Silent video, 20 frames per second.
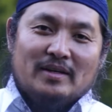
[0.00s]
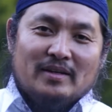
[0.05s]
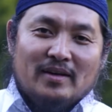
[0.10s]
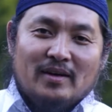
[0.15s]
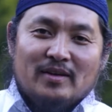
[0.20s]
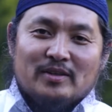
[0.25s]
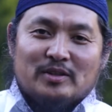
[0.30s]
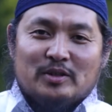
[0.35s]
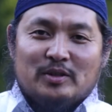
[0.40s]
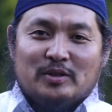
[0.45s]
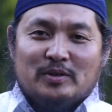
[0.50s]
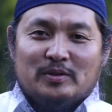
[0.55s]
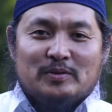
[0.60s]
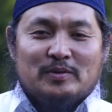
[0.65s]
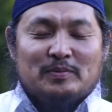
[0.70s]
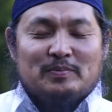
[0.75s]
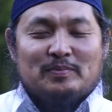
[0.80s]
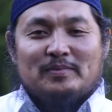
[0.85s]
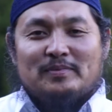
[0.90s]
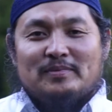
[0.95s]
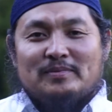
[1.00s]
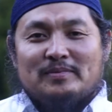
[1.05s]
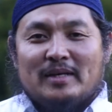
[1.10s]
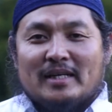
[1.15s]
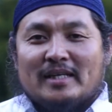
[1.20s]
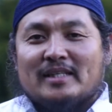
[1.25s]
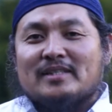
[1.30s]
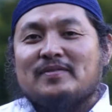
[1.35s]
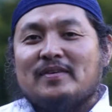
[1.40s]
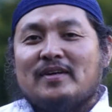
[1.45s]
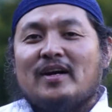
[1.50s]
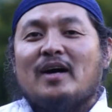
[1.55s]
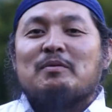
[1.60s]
also make us very